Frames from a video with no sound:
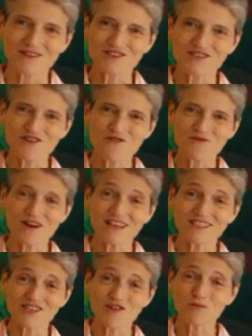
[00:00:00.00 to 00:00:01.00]
So
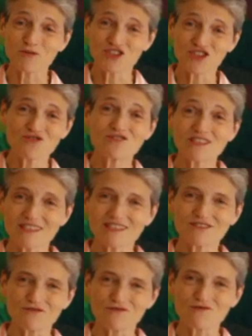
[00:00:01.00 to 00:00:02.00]
it's an
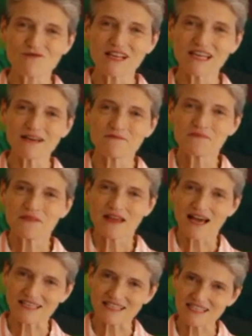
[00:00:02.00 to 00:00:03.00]
opportunity to really
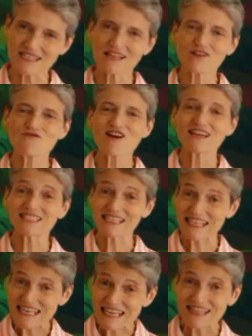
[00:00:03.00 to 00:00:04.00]
accelerate
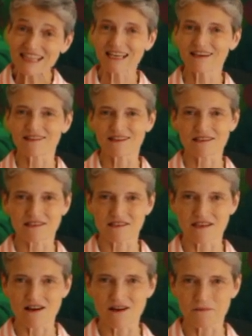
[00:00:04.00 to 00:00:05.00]
healing at this
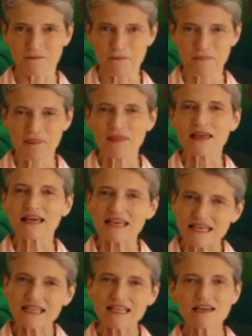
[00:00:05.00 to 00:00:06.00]
time.
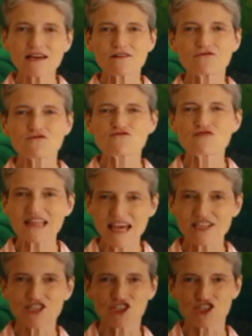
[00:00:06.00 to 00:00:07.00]
Healing of
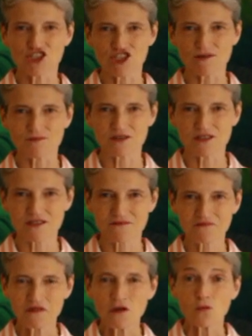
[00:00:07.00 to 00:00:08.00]
relationships,
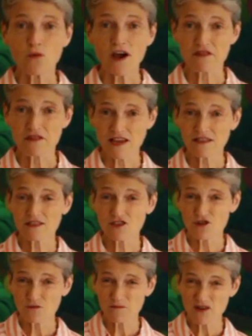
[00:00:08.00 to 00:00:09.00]
where things
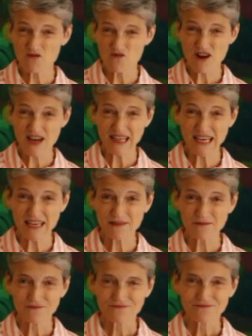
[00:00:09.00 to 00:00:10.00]
could be
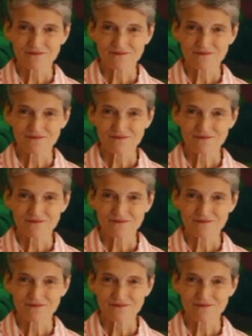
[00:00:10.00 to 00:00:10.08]
really